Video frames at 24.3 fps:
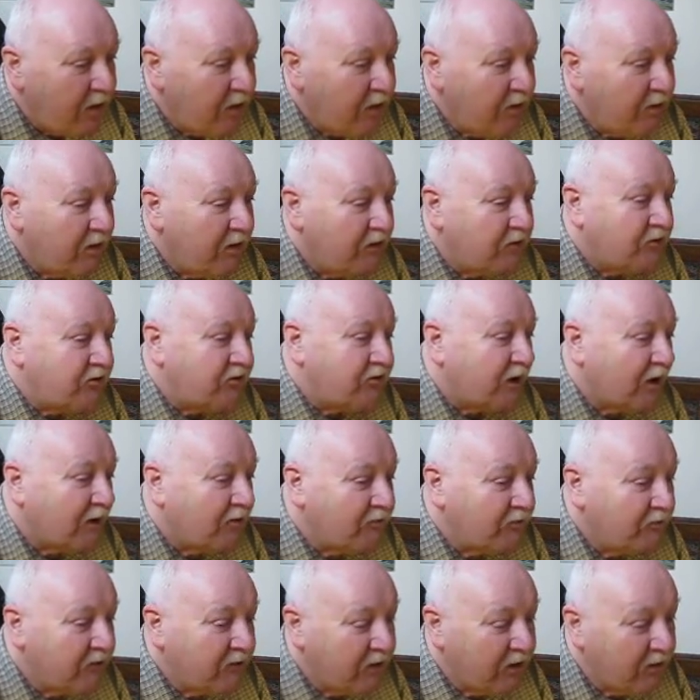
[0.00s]
Then
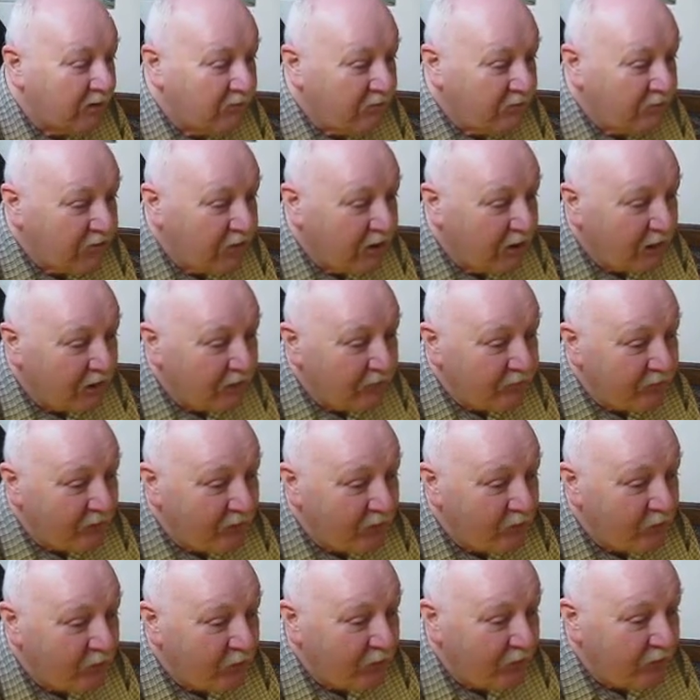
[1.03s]
Javid gives Gov
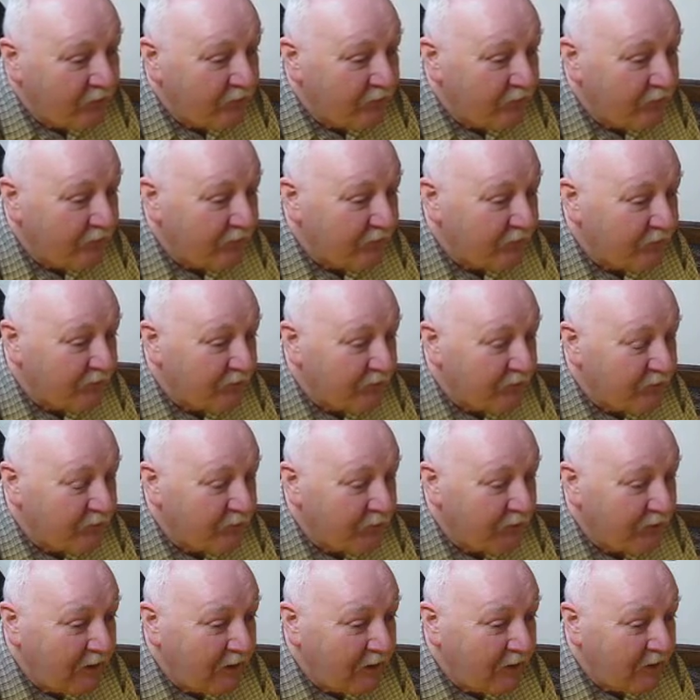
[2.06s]
a run for first
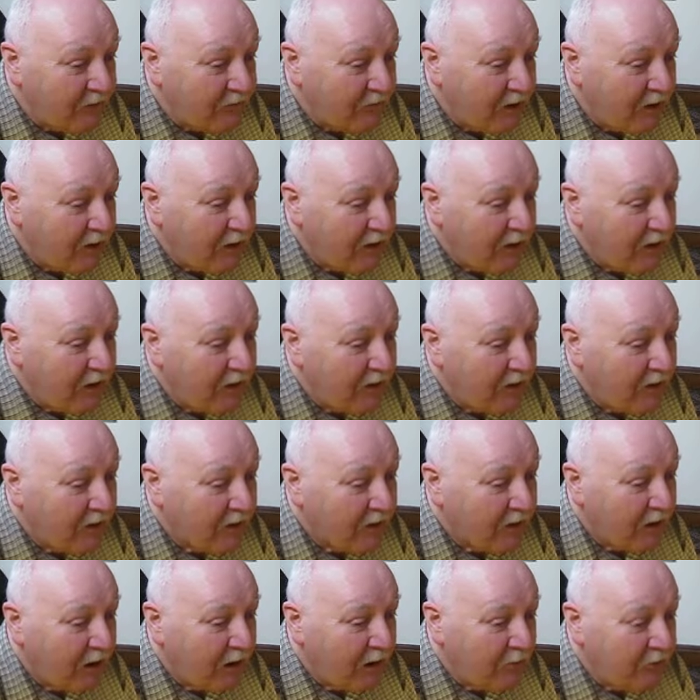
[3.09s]
place in our
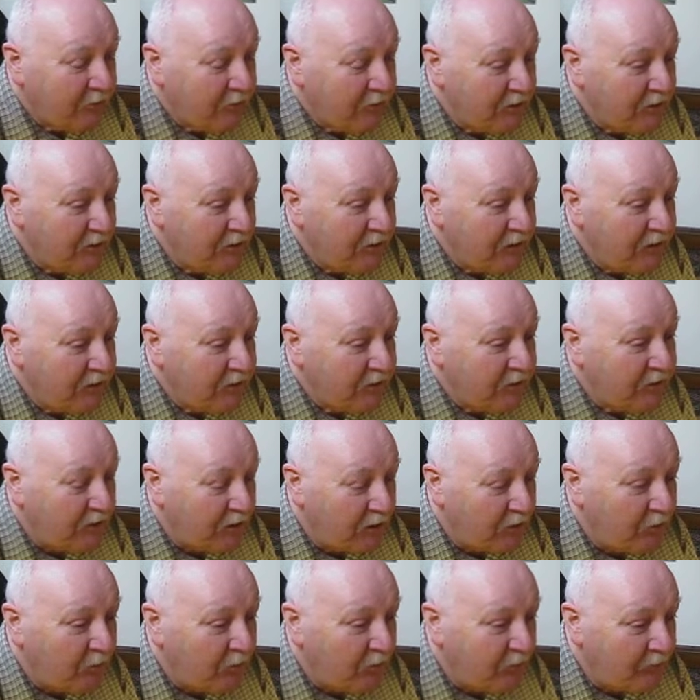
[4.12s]
cabinet league
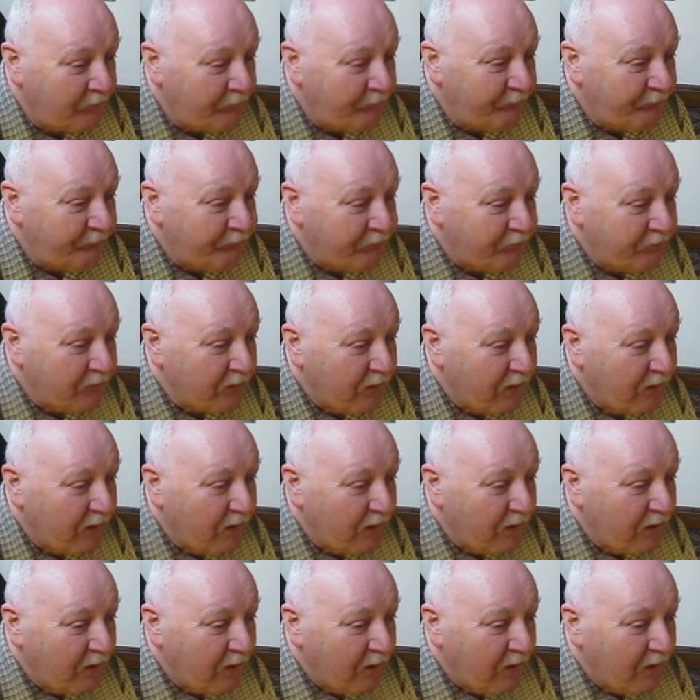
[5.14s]
table.
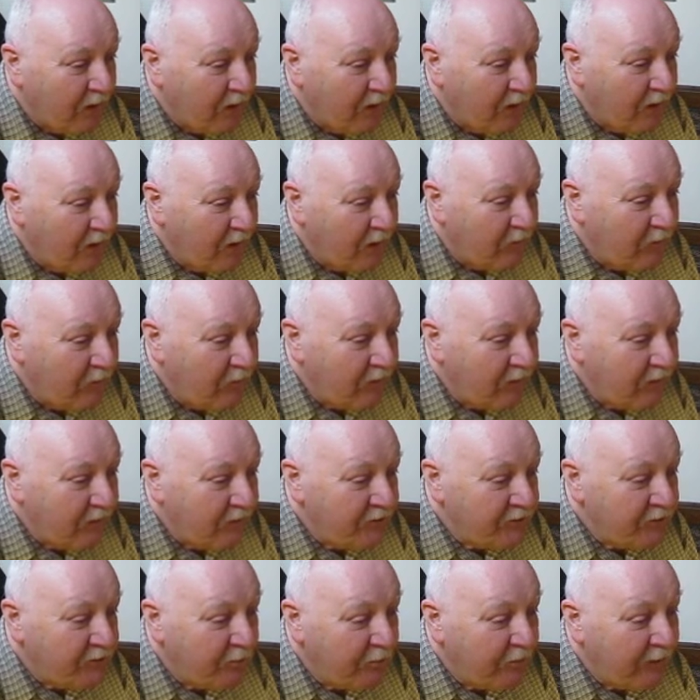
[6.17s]
May
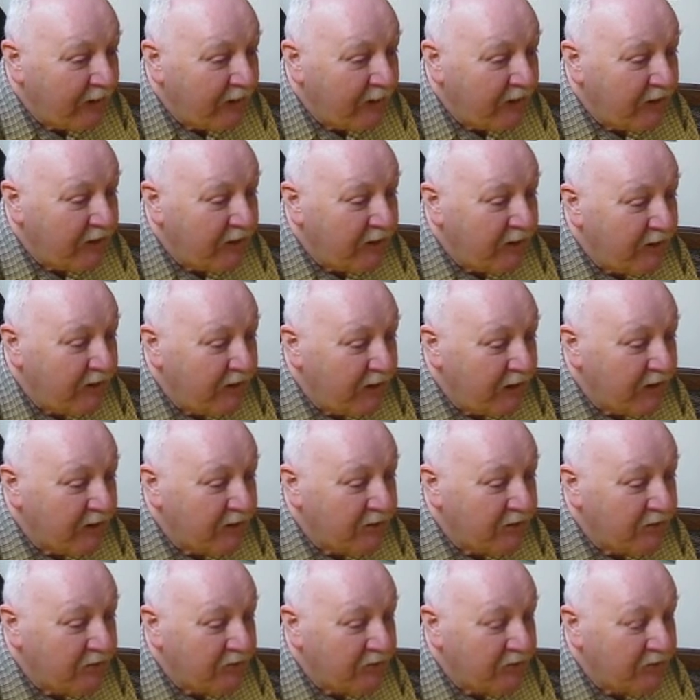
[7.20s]
is back in
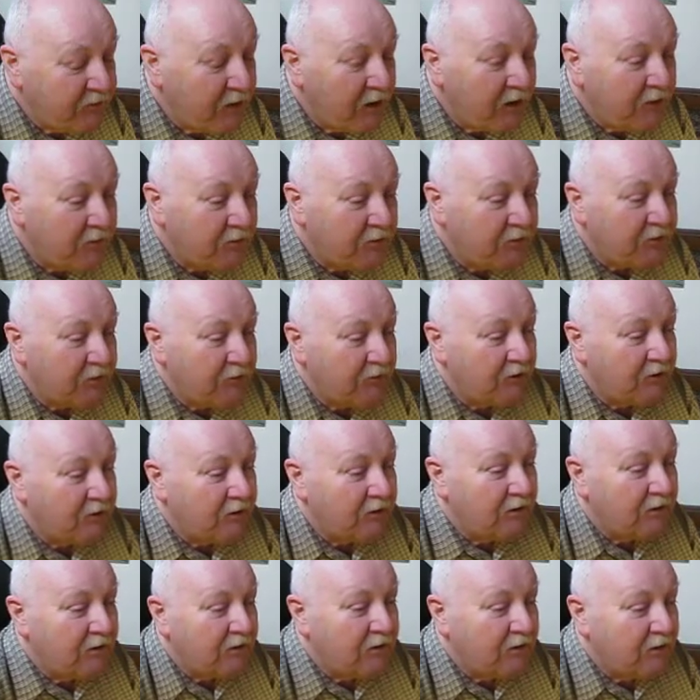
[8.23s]
negative territory.
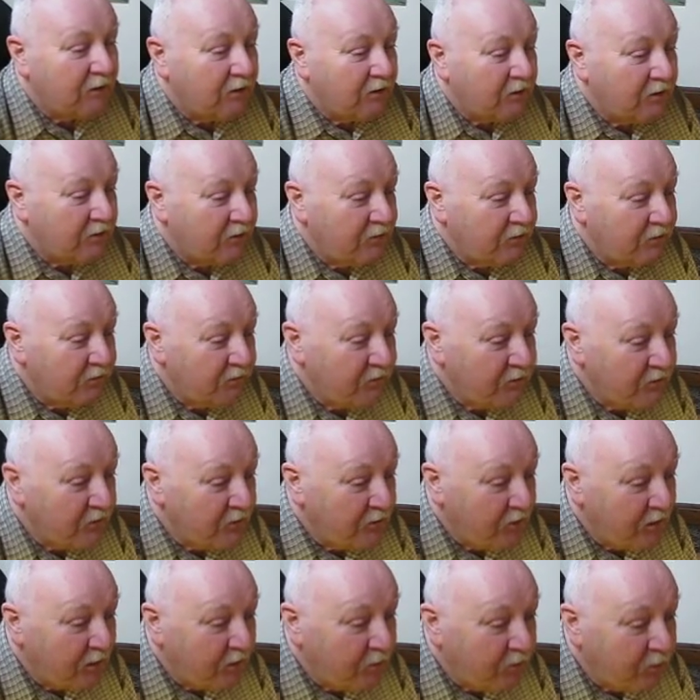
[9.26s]
This is
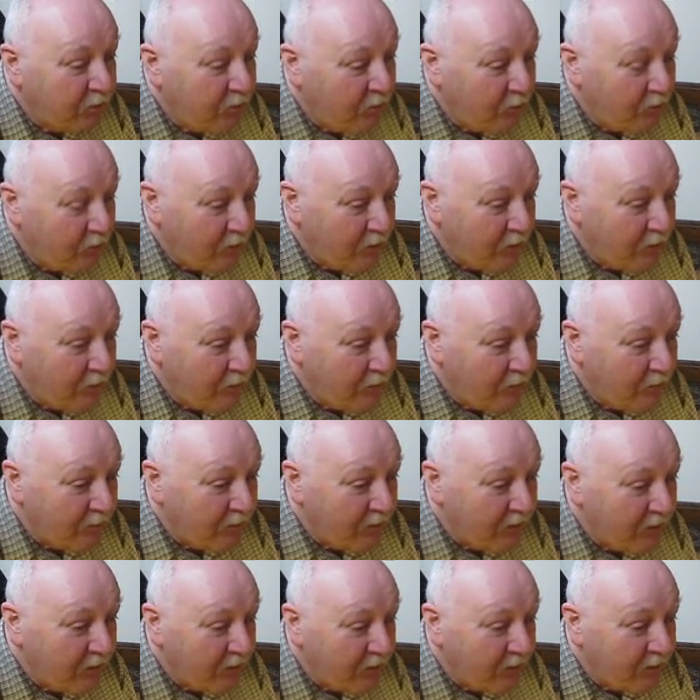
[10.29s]
a poll done
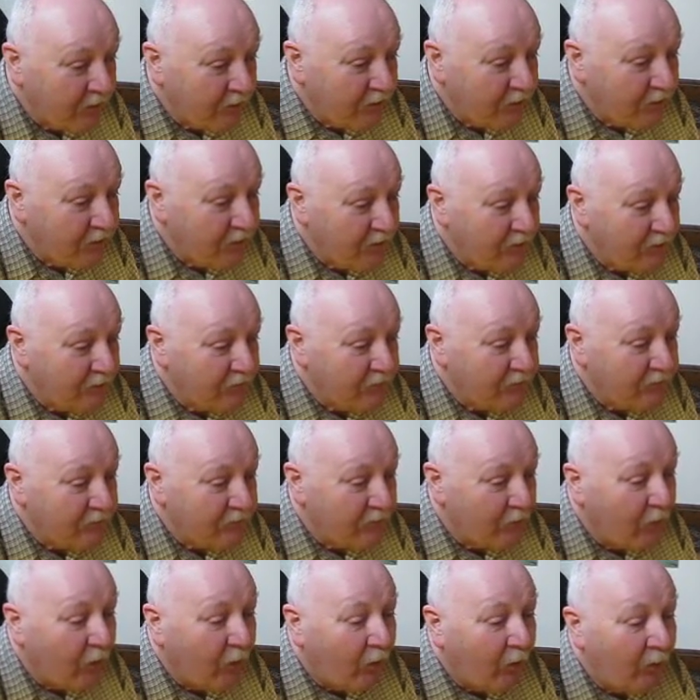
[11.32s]
by the Conservative
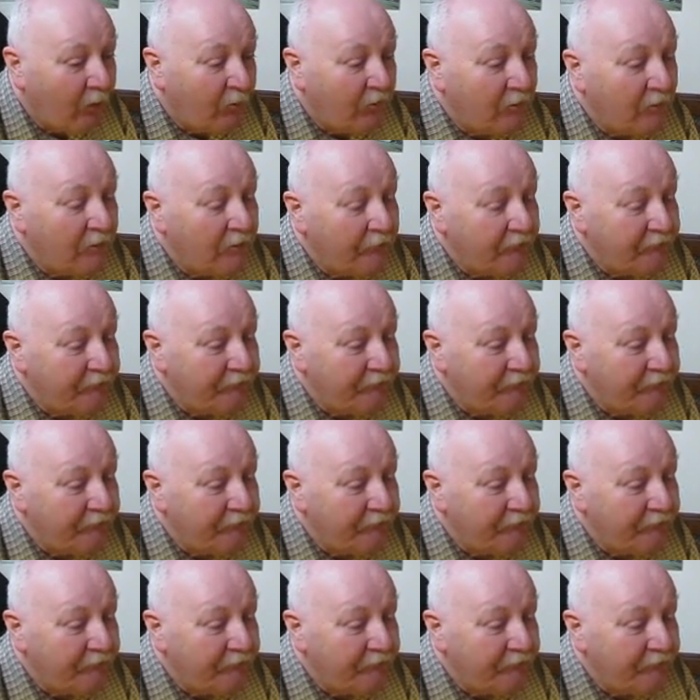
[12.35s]
Home.